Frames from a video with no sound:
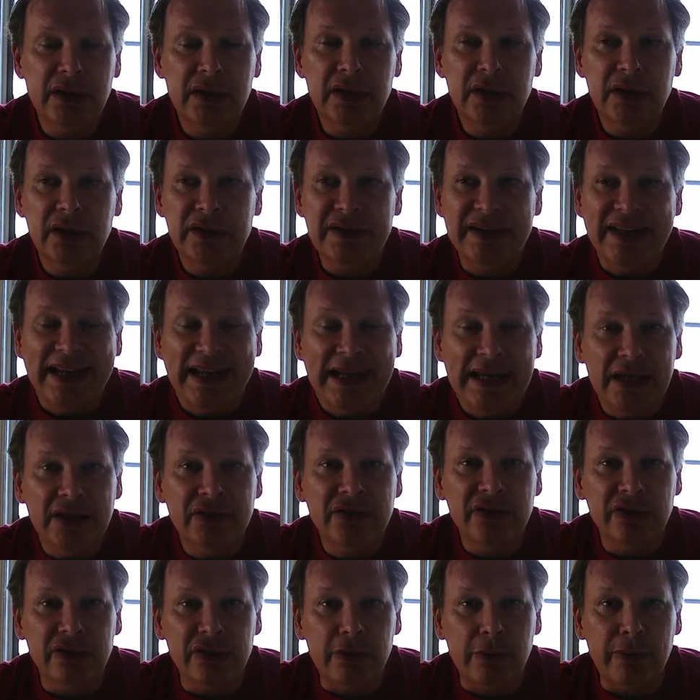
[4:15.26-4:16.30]
To answer
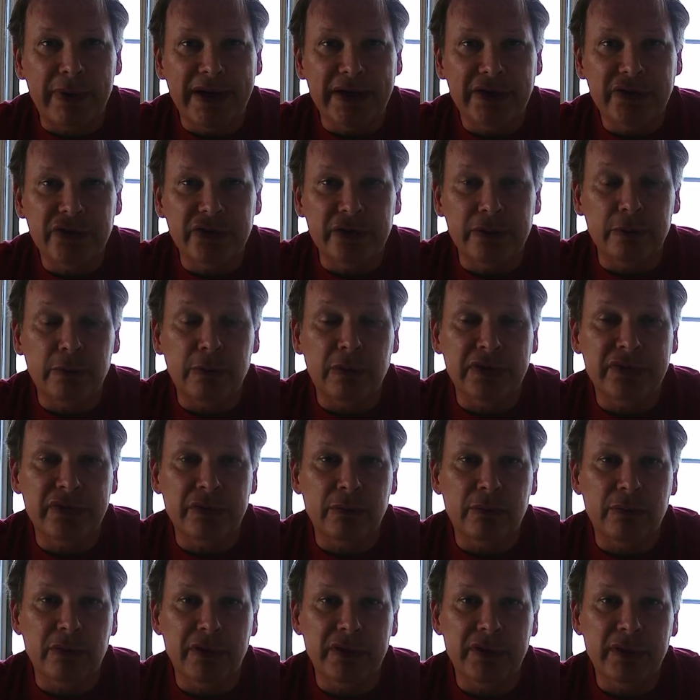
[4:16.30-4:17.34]
the question, was it
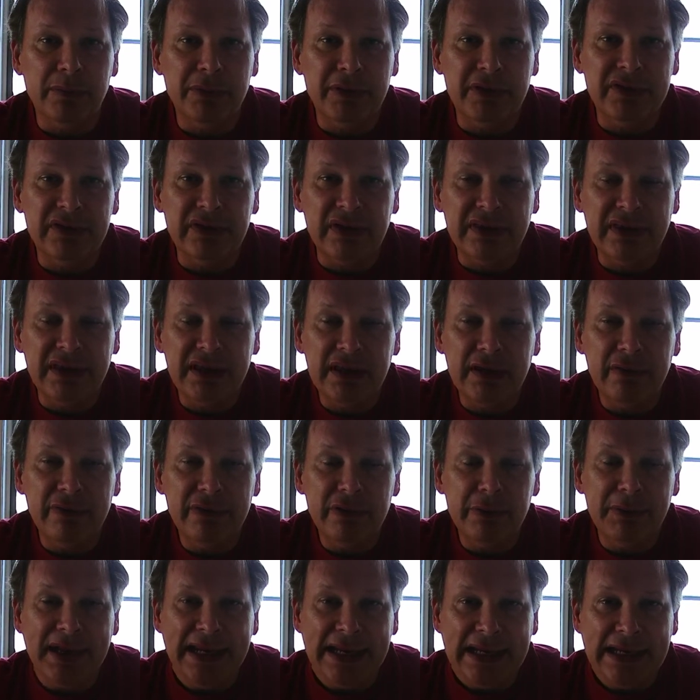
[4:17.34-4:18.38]
worth it? Because I think if you
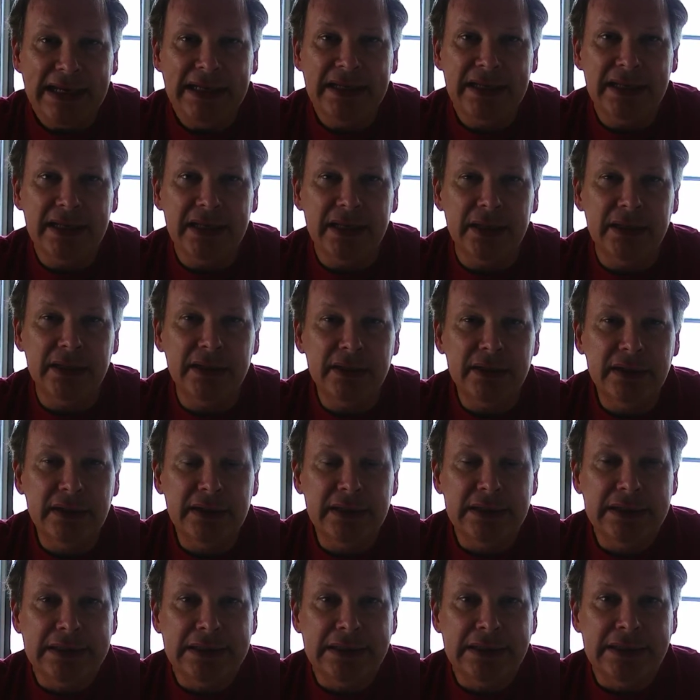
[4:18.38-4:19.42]
add in
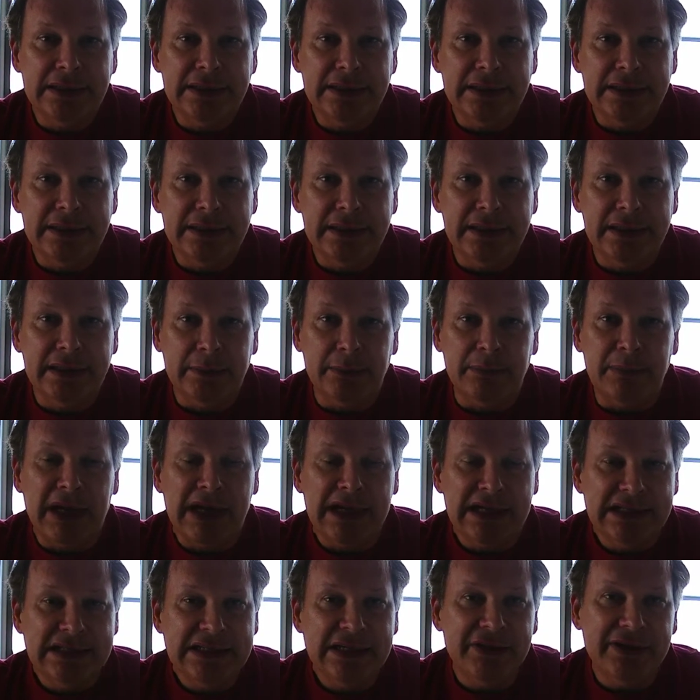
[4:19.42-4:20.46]
the
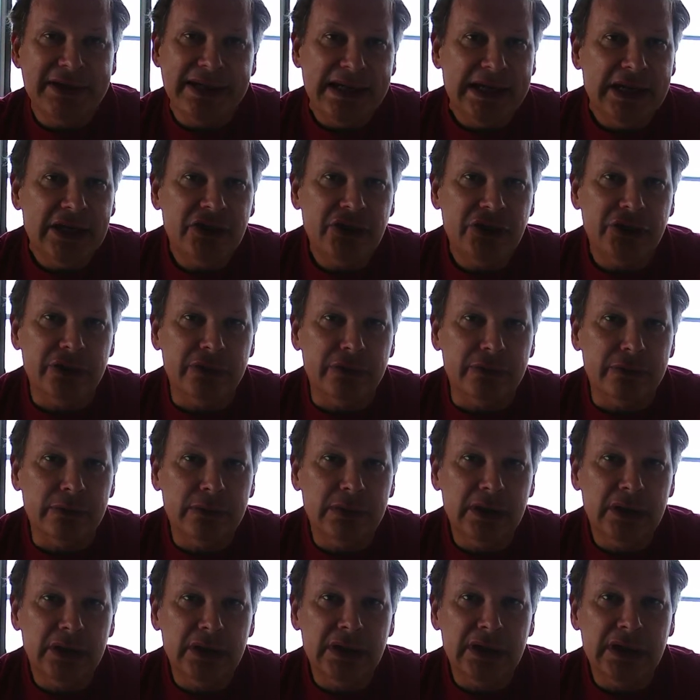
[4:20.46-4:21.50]
monetary issue,
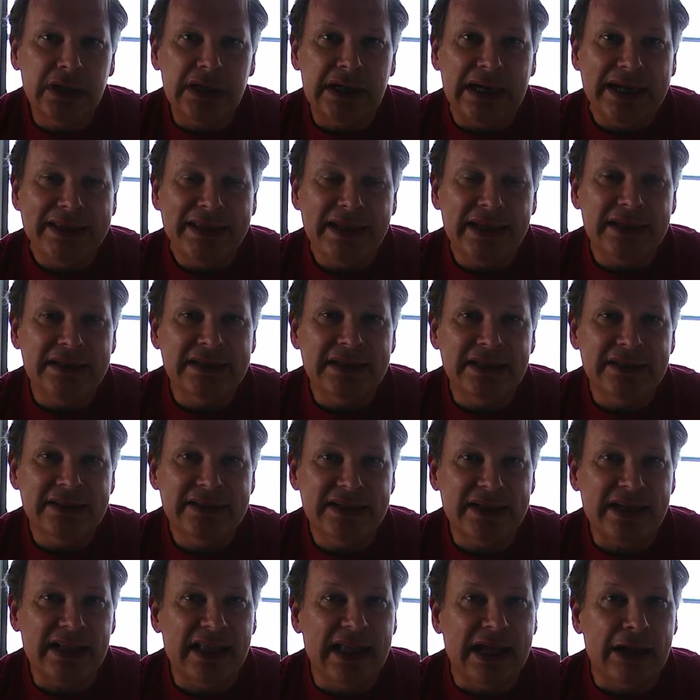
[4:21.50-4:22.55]
I think it tends to
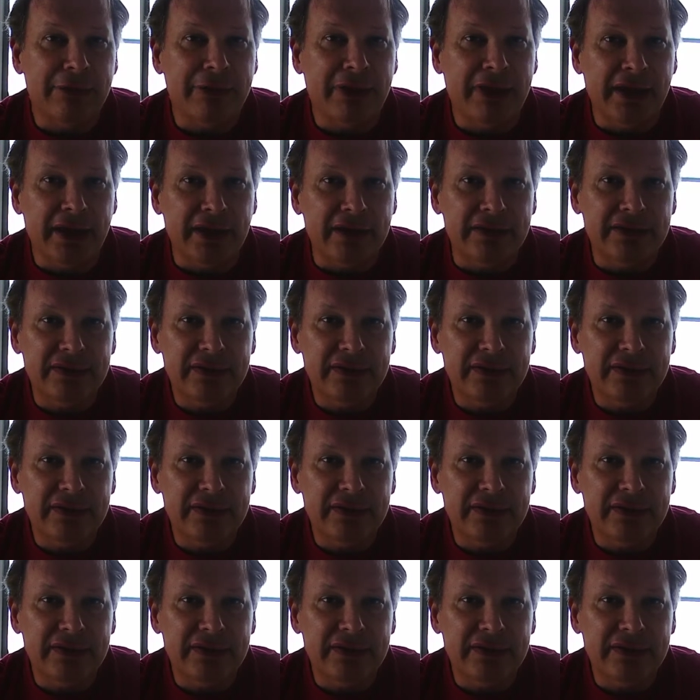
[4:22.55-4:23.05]
cloud things.